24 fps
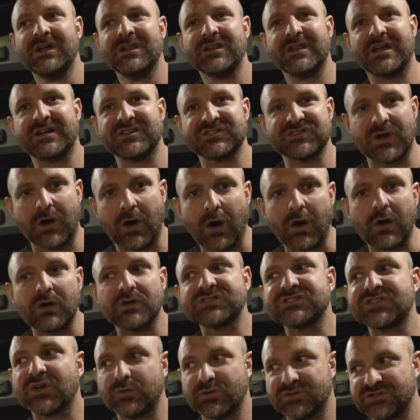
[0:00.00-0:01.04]
that is
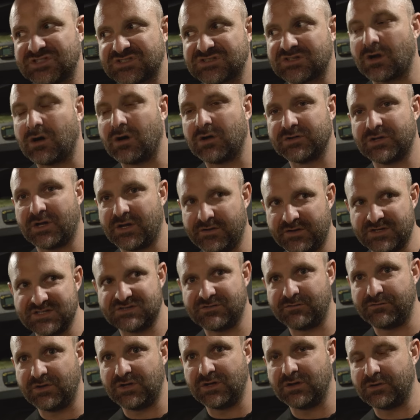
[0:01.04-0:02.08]
also installed on this
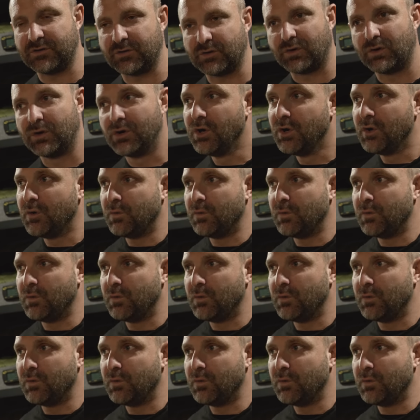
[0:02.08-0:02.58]
vehicle,